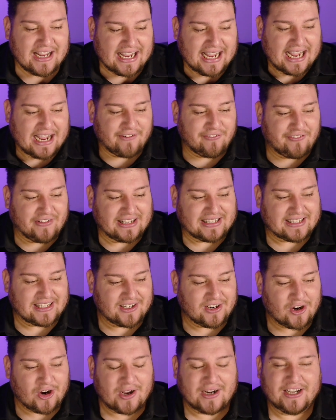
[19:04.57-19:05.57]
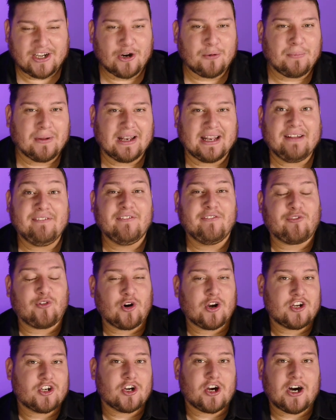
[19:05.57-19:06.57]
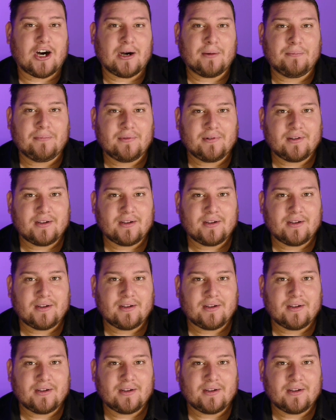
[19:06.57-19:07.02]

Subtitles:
have faith in God and you're believing for a job?